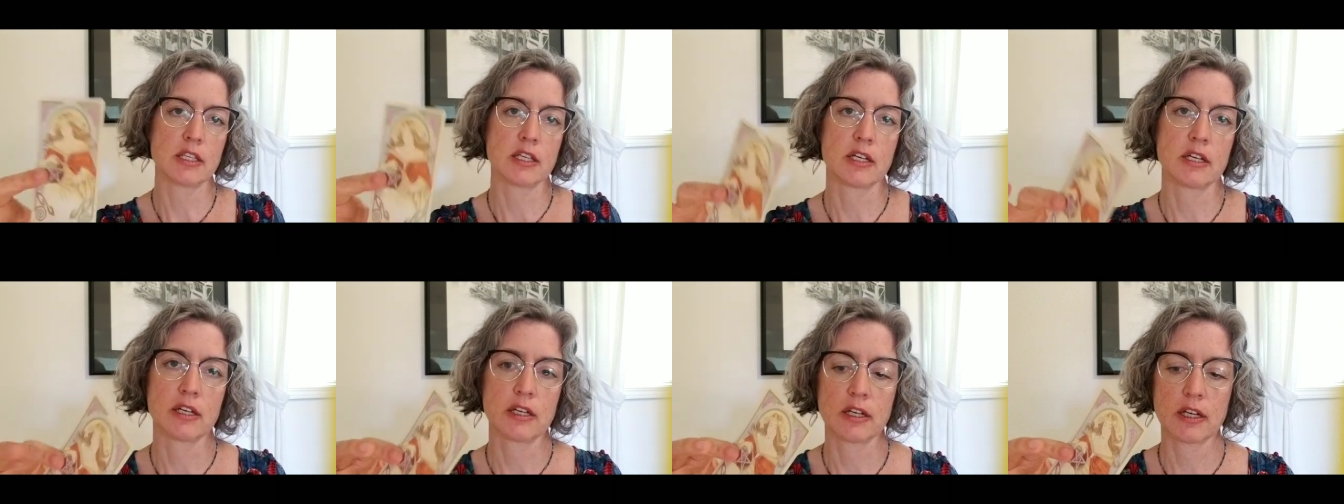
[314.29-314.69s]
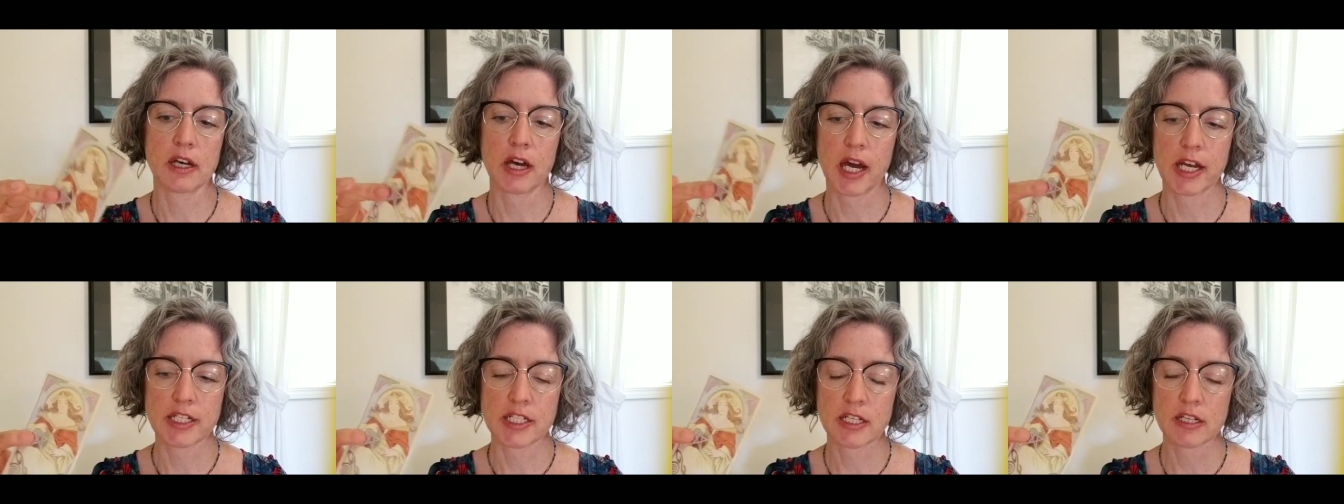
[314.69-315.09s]
the
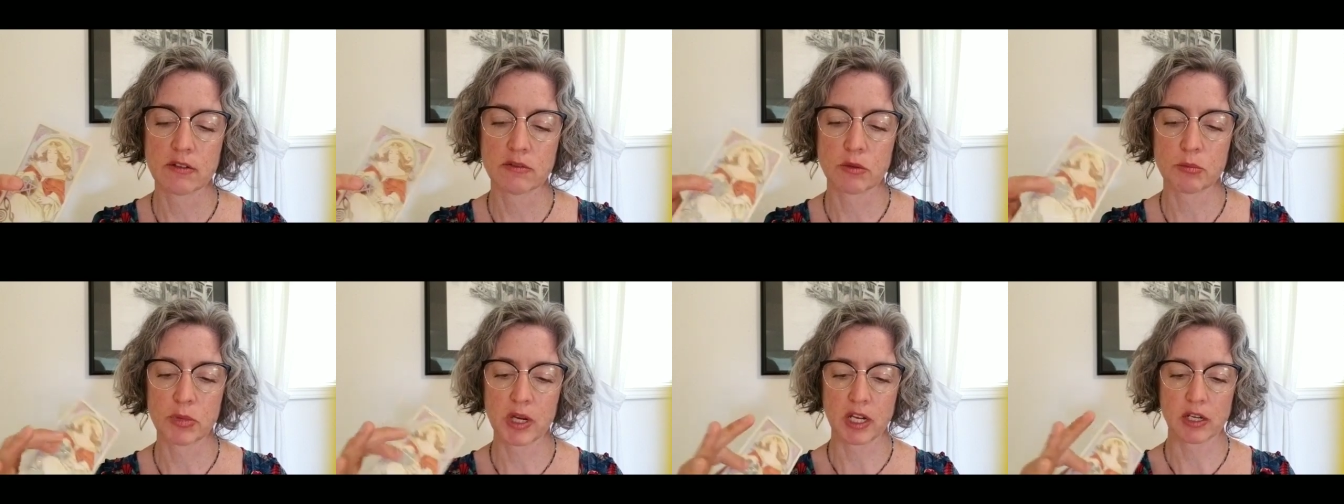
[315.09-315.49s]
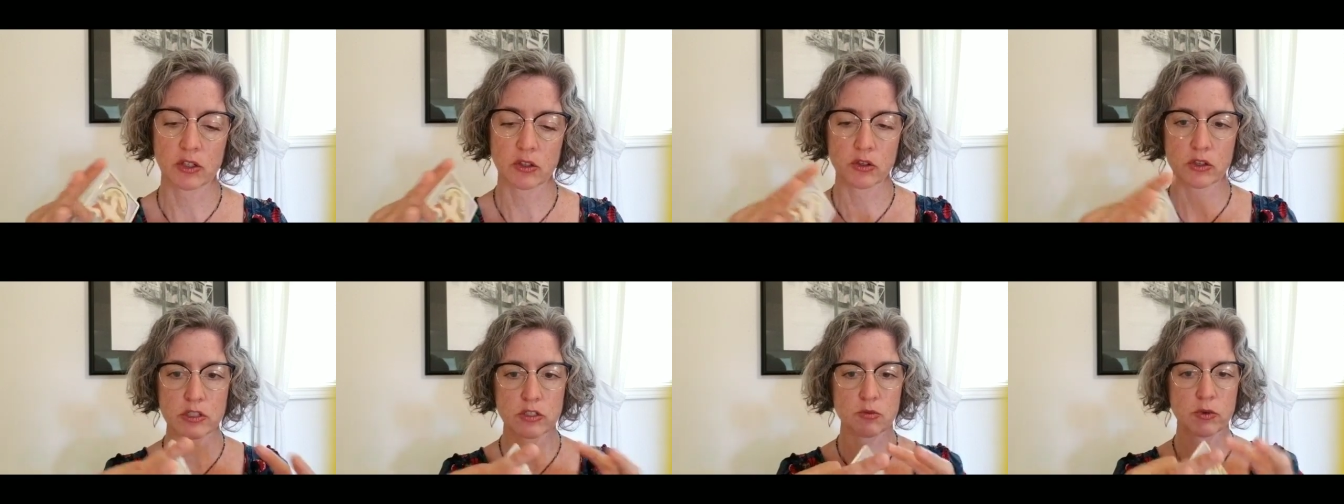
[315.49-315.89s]
idea of the
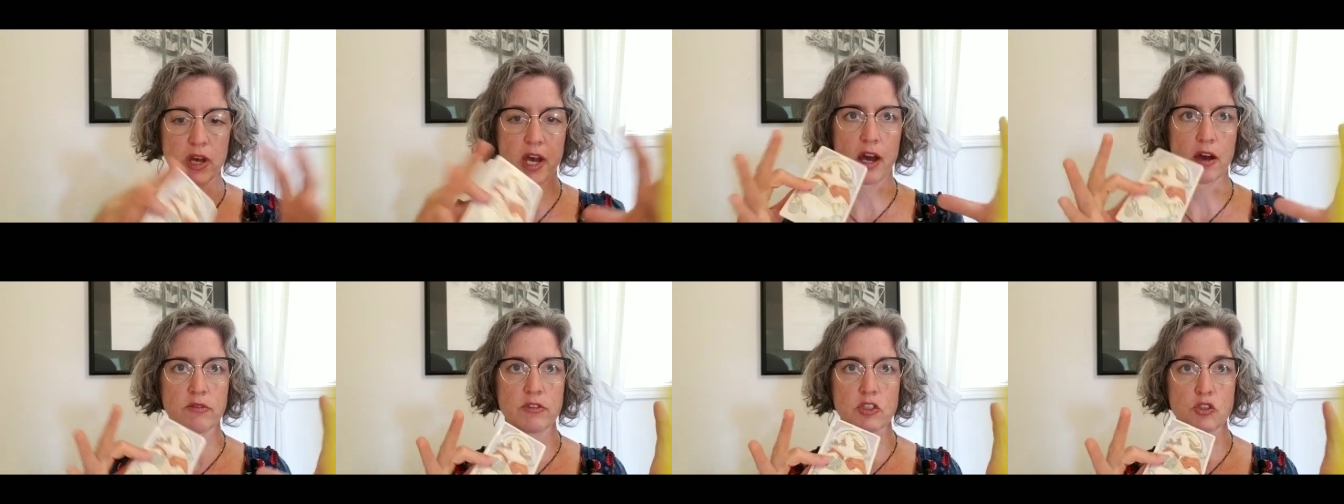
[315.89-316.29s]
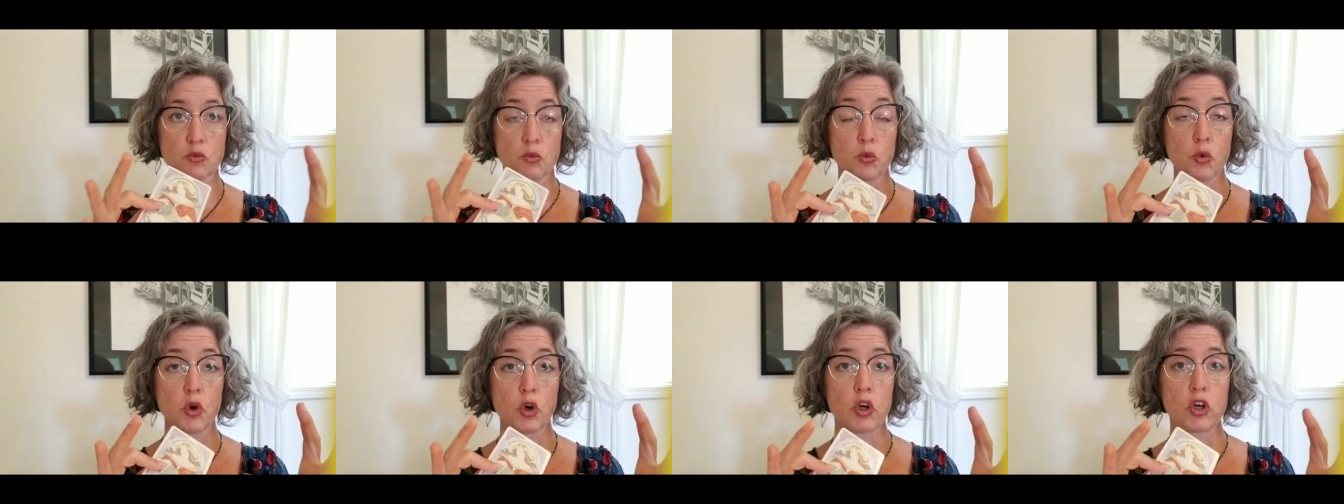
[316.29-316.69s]
pentacles we have this
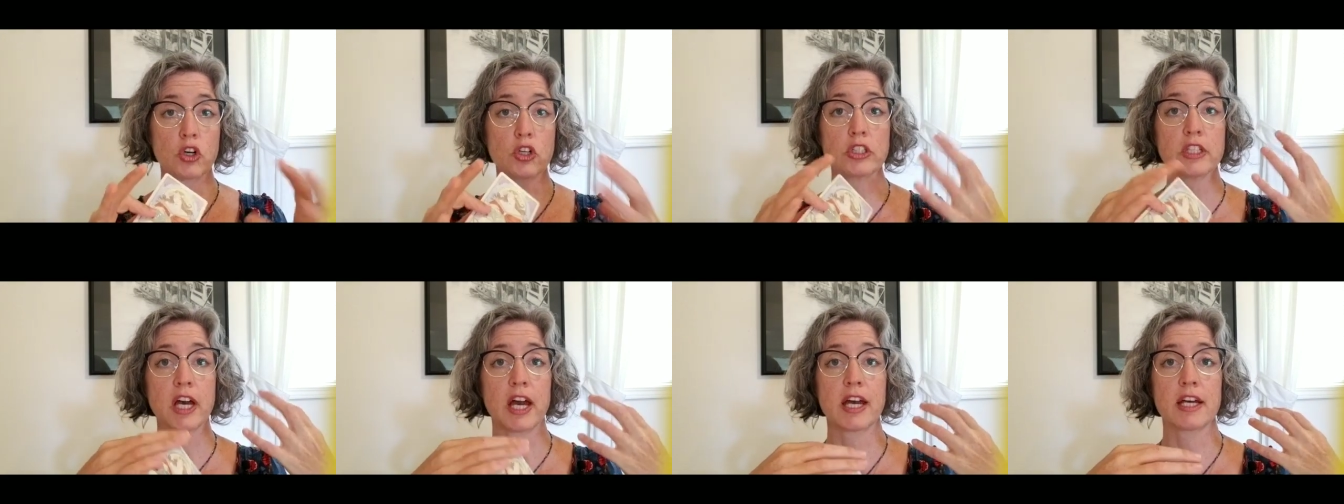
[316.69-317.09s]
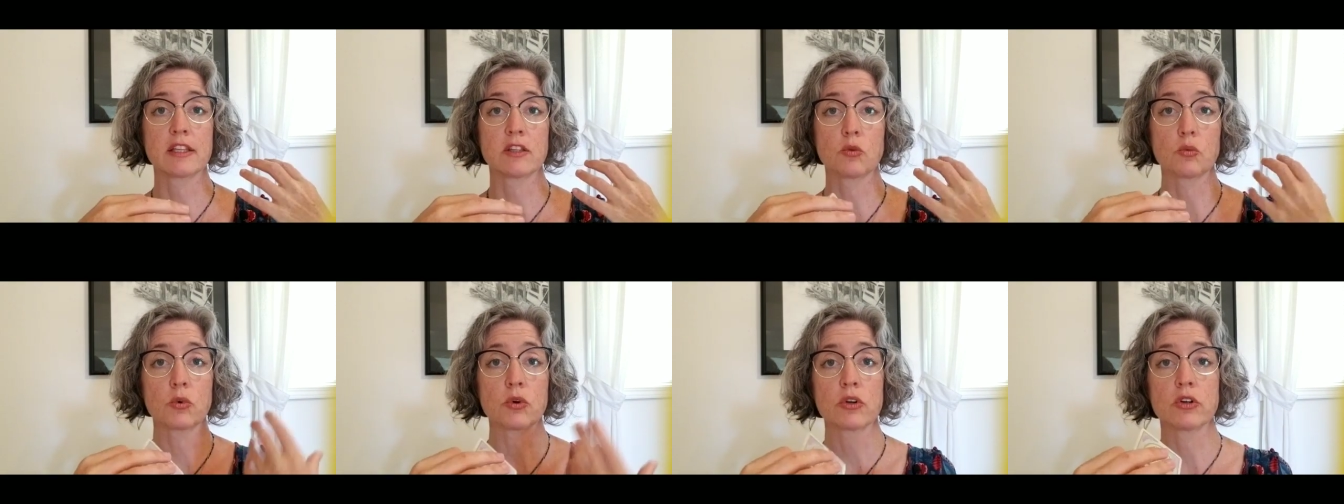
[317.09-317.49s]
world and
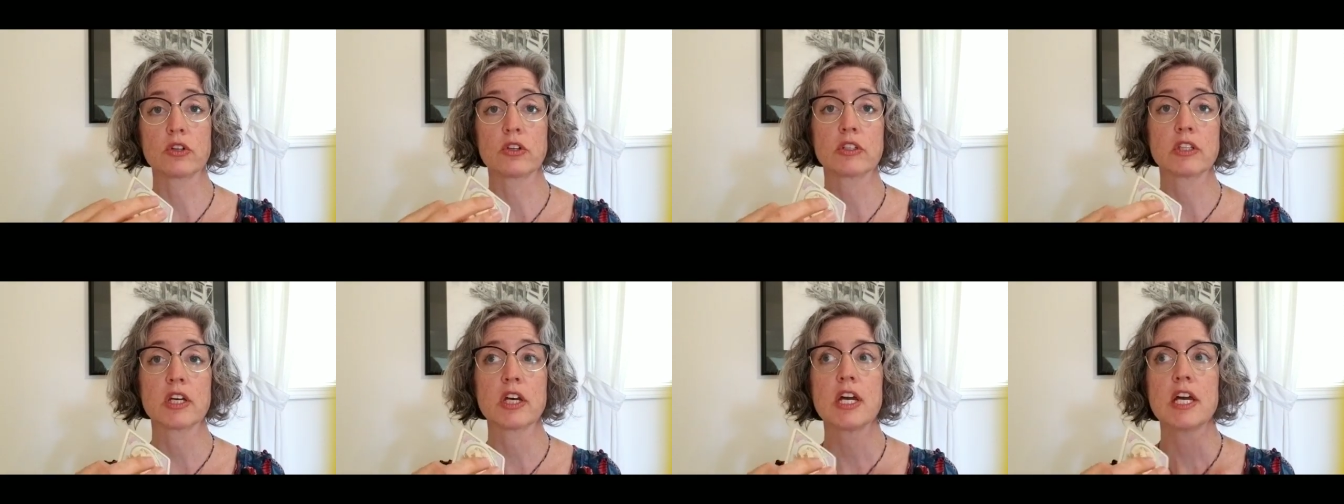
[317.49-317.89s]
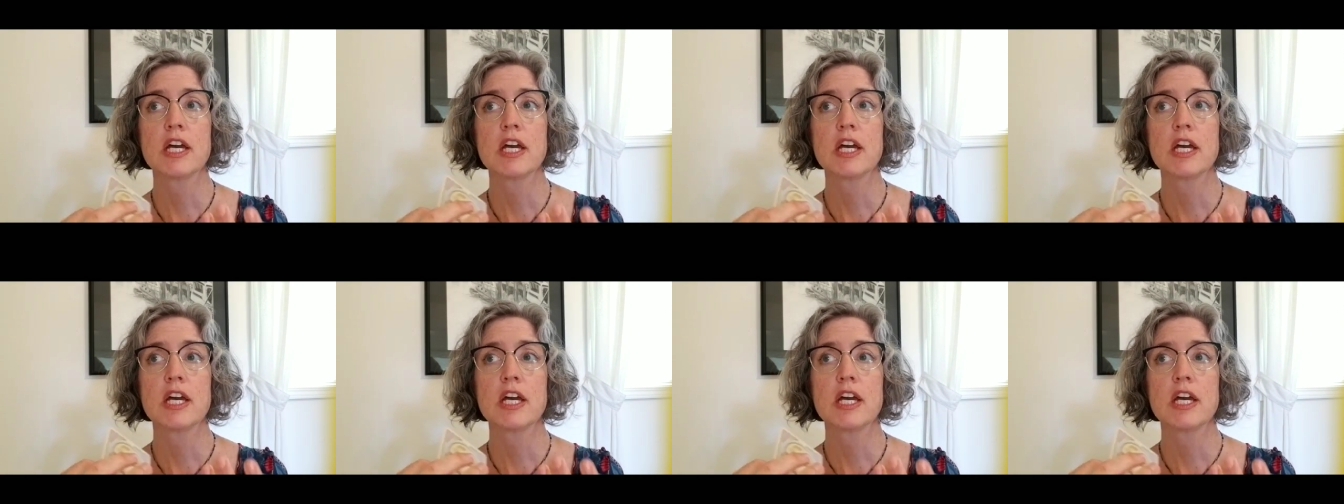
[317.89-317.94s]
the world